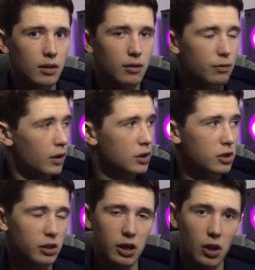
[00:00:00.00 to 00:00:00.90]

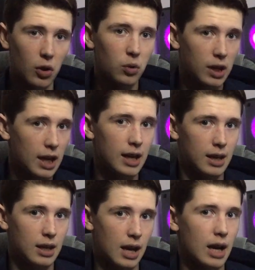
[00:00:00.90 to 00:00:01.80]
functionally
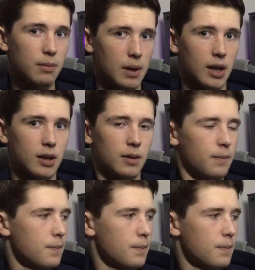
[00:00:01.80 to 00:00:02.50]
okay iMac.